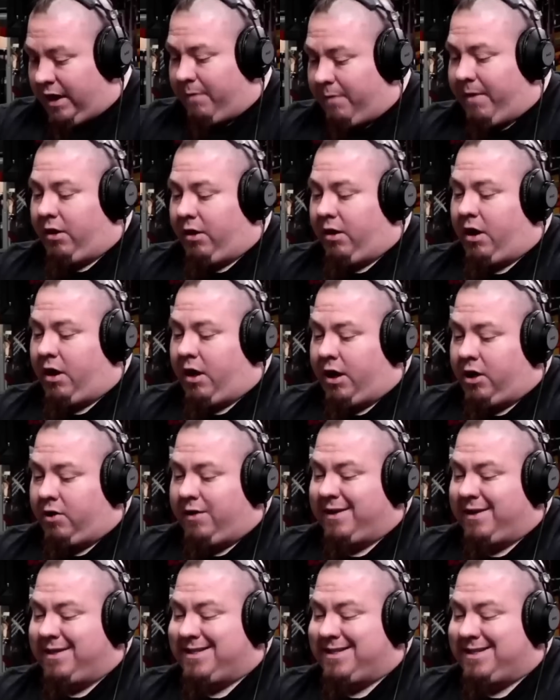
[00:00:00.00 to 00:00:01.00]
about a
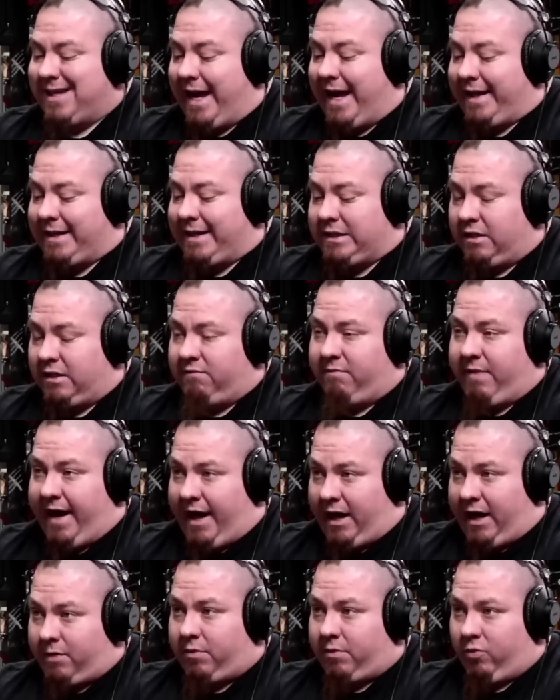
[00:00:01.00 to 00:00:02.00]
hundred sets of
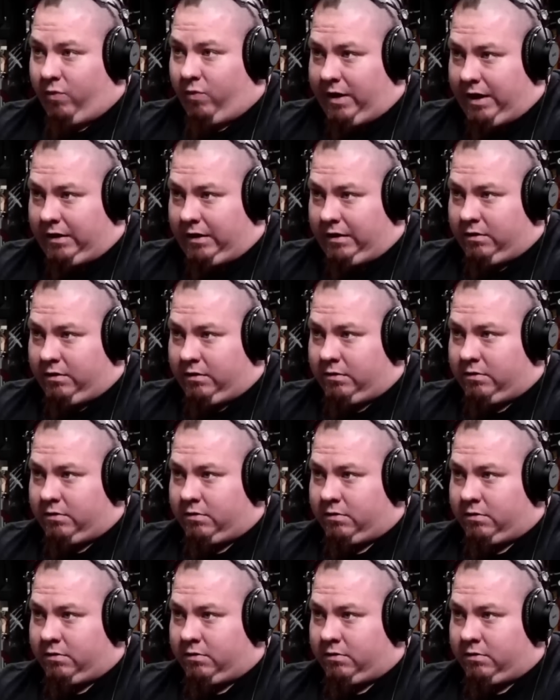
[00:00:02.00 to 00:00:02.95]
back per week. How